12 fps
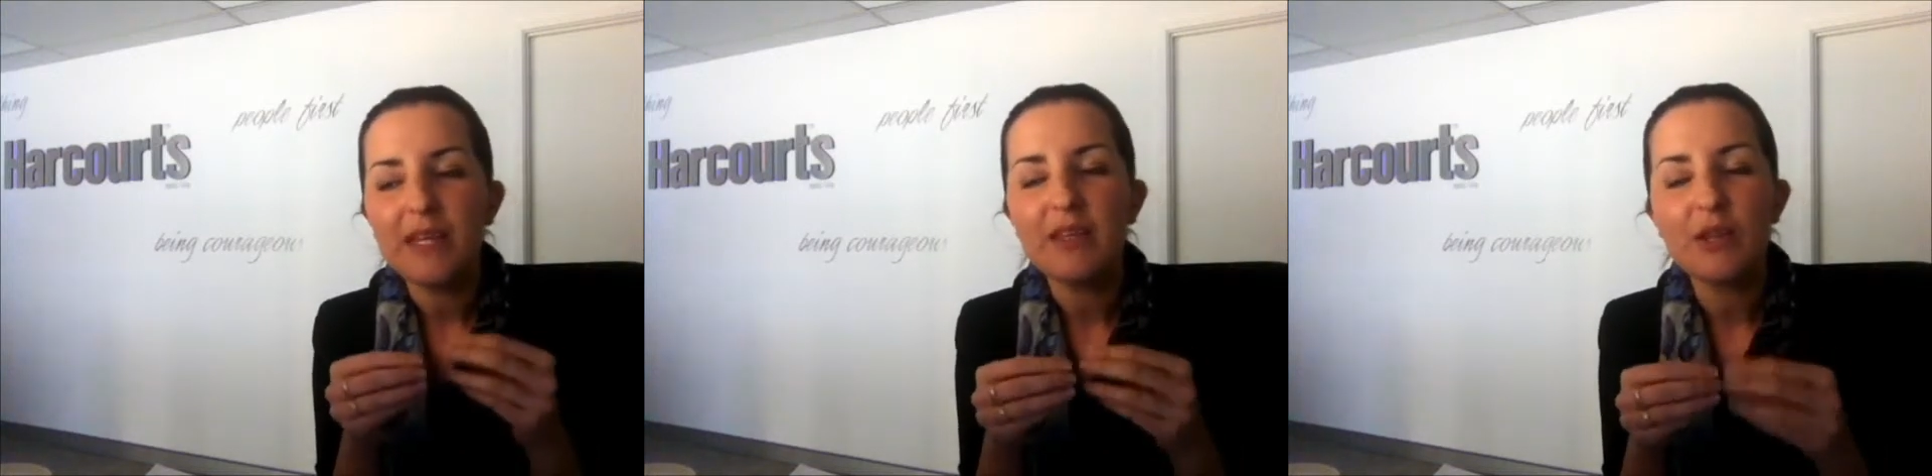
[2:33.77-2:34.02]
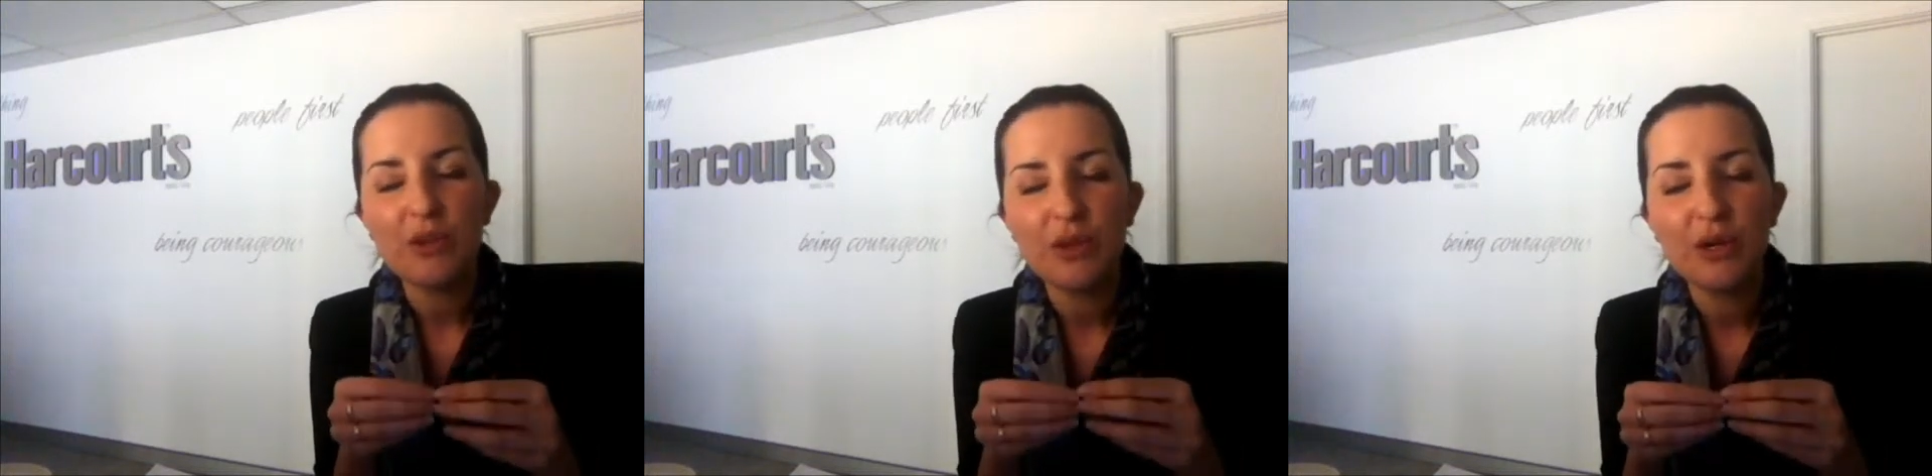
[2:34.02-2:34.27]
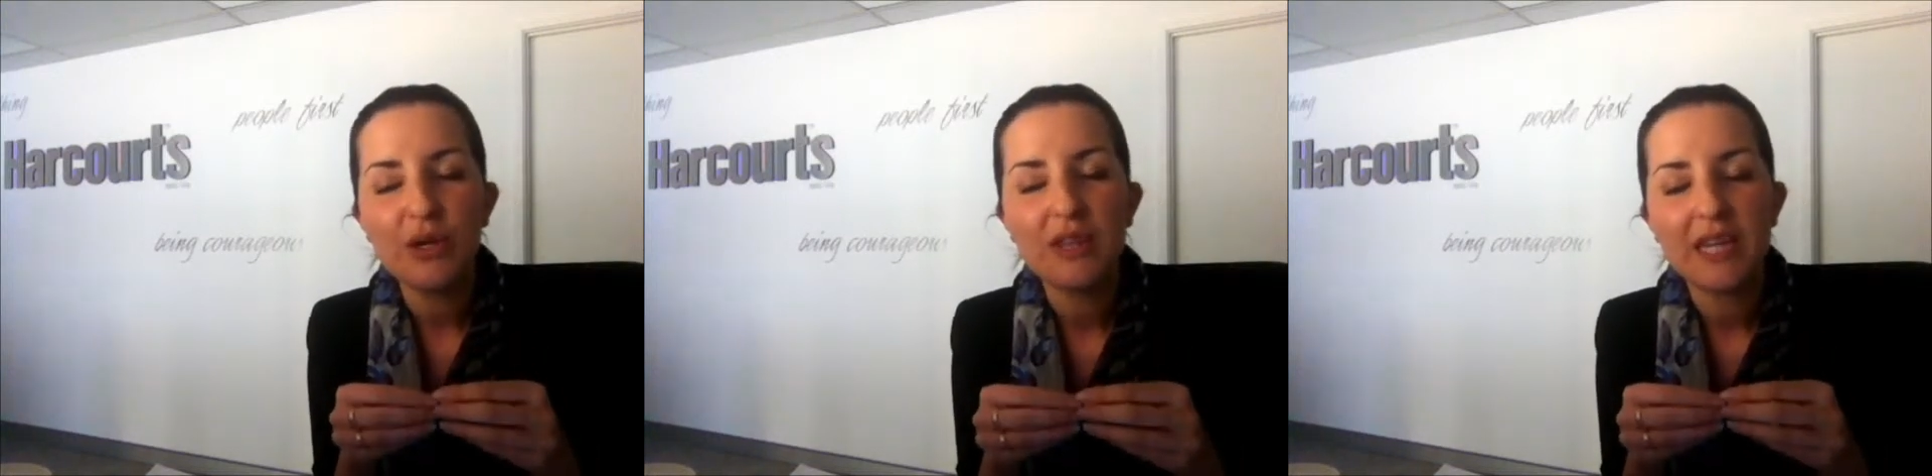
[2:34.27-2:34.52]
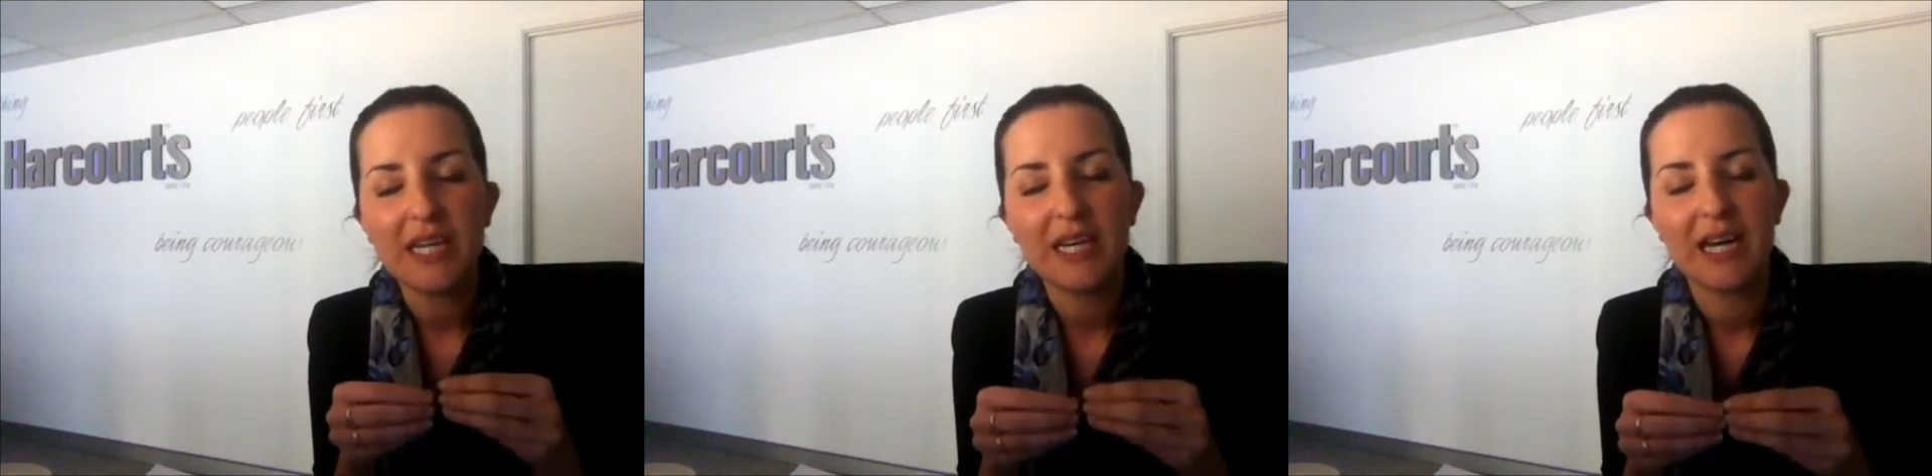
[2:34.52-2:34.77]
The third
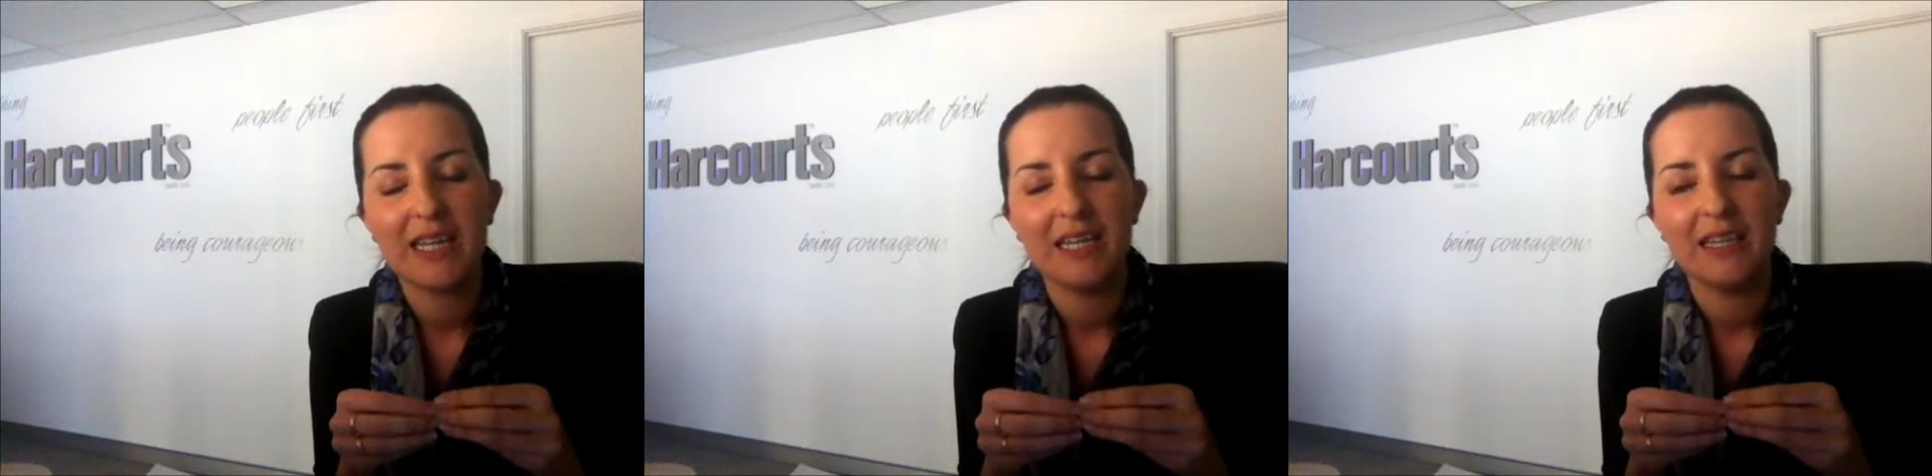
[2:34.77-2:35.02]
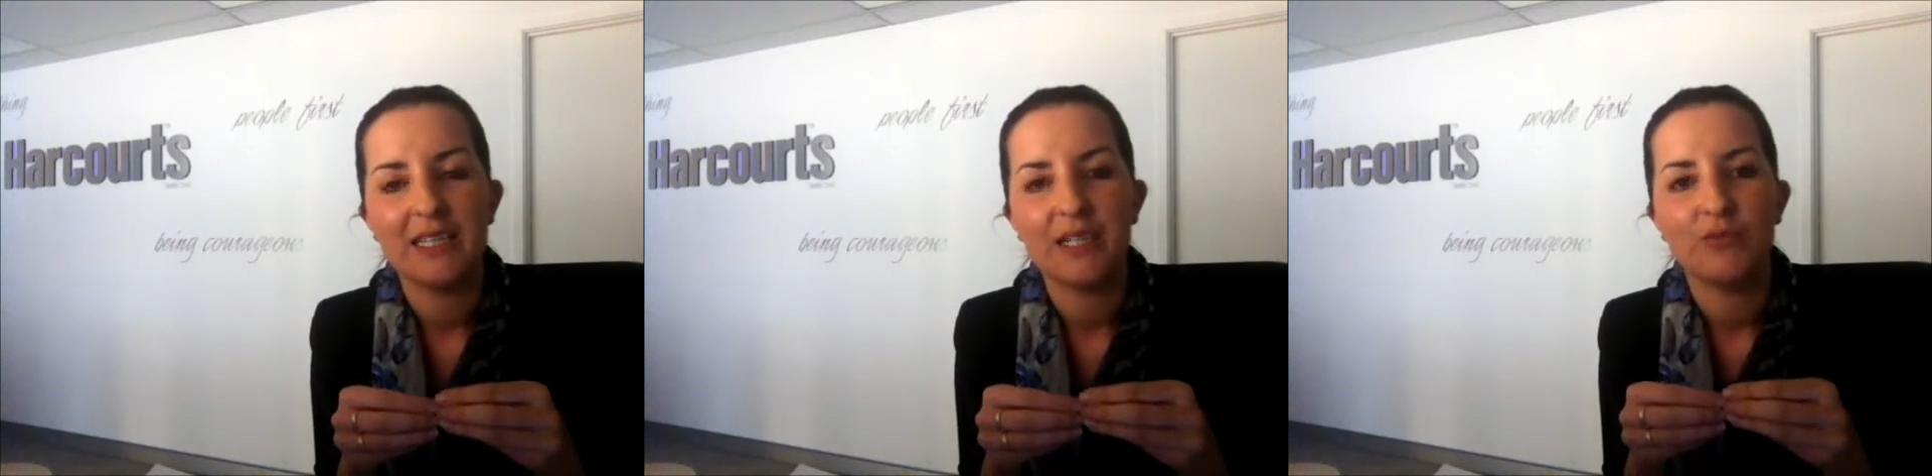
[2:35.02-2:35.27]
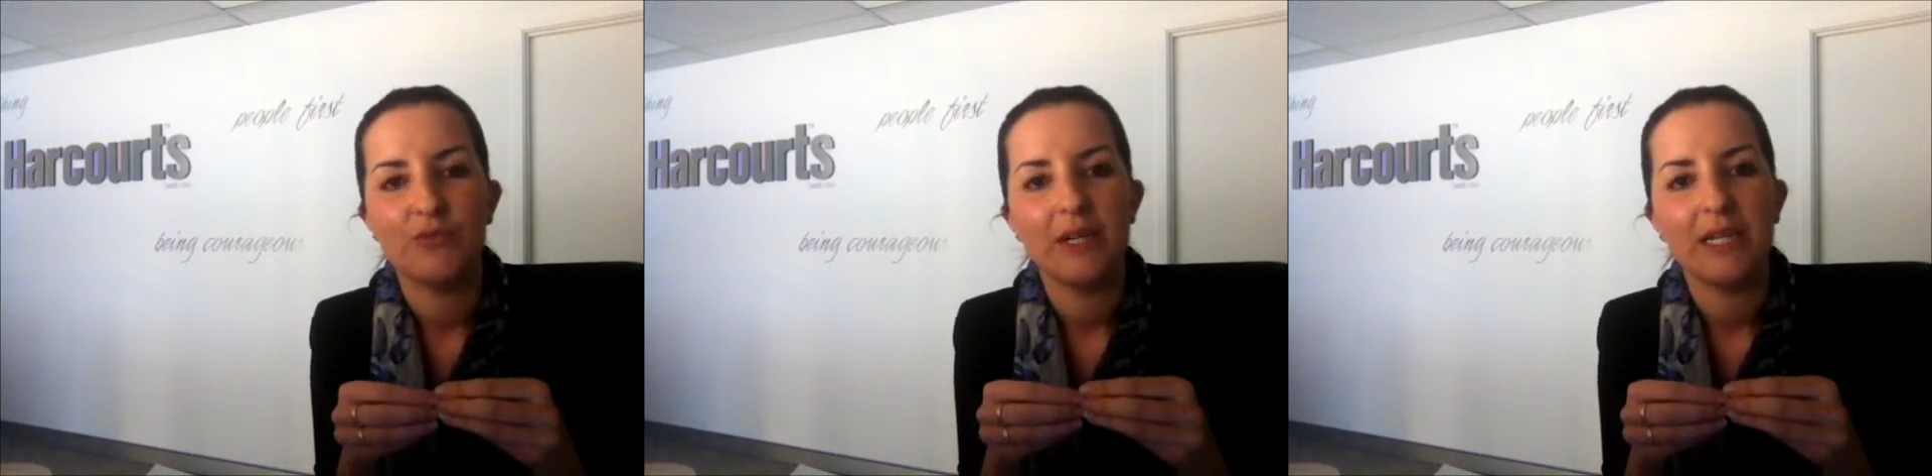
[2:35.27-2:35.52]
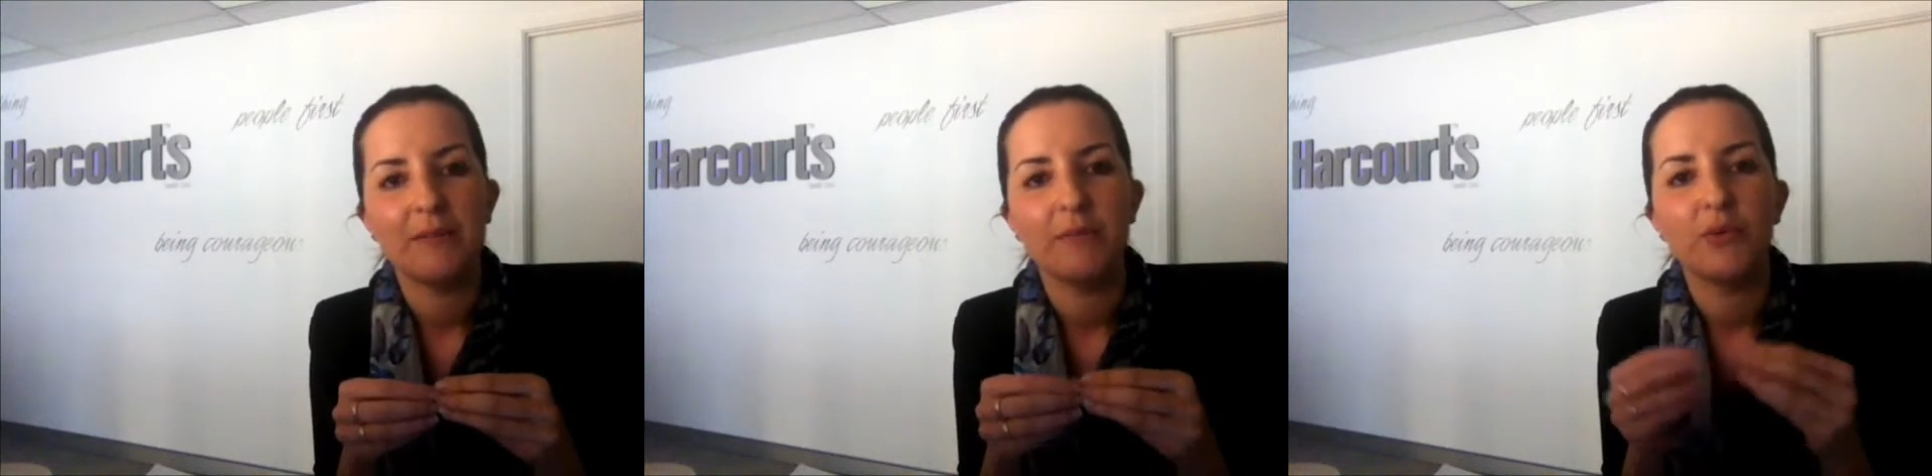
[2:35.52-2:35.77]
thing, and I think this is
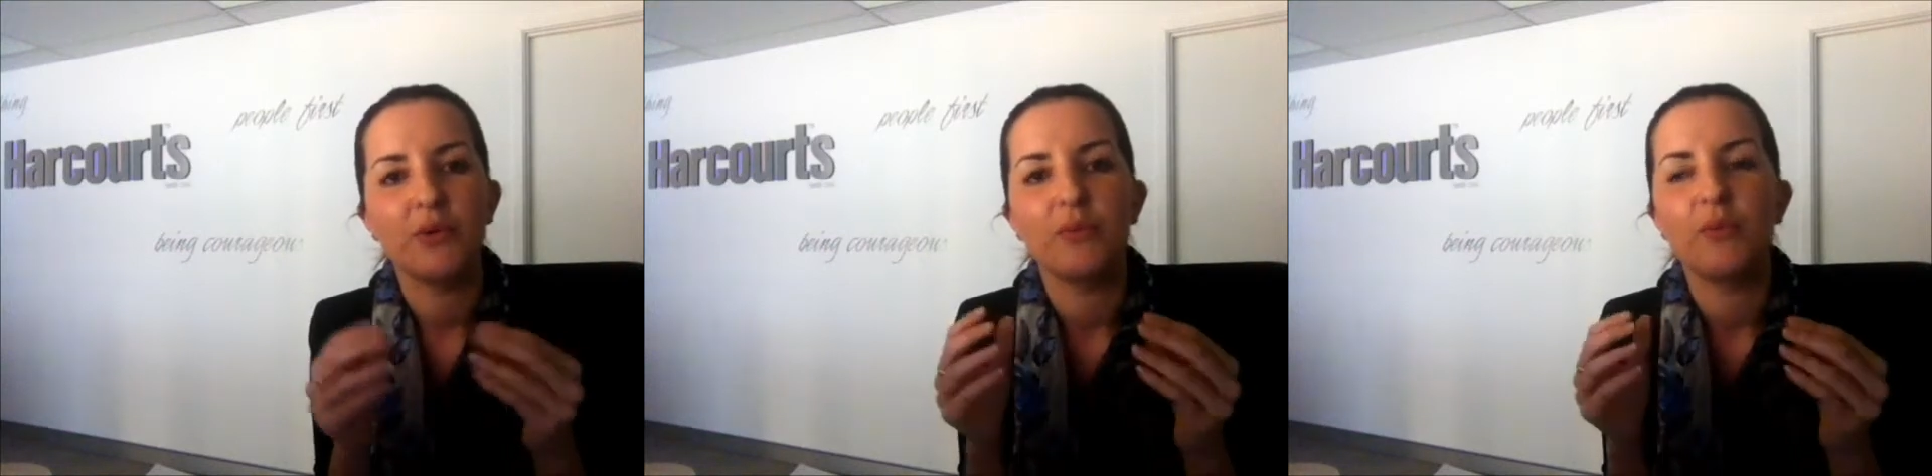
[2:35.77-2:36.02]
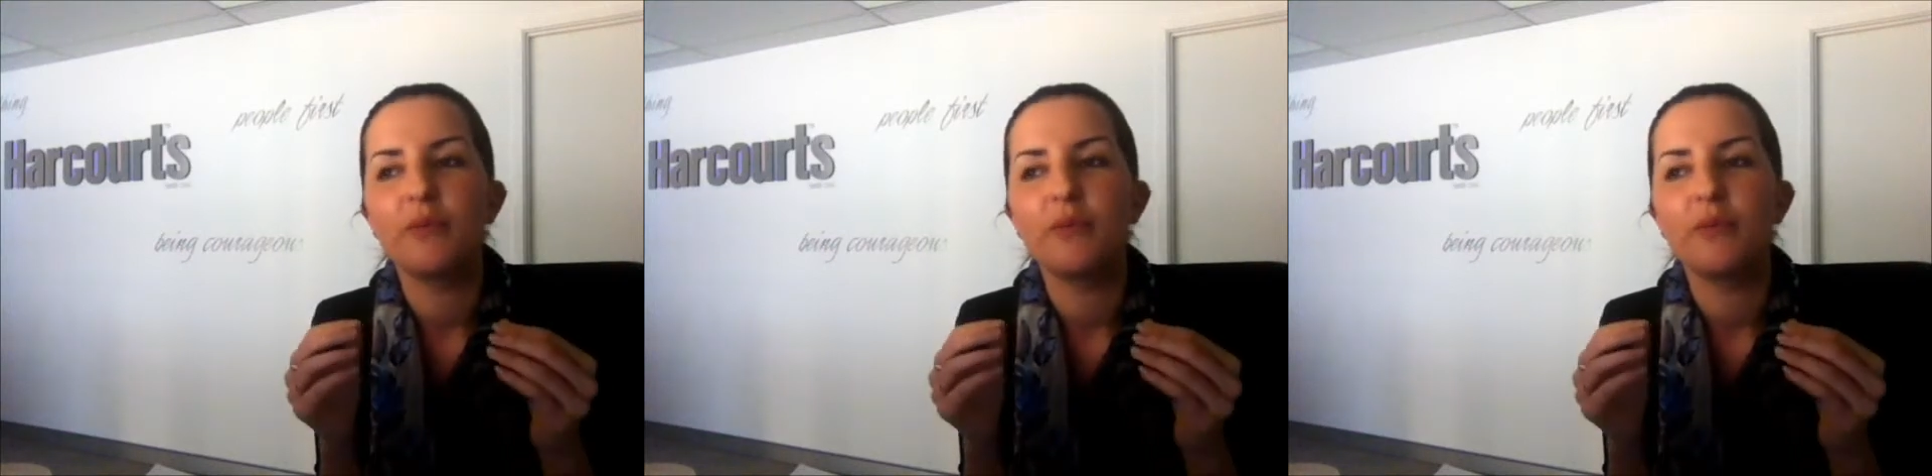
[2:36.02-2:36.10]
really important,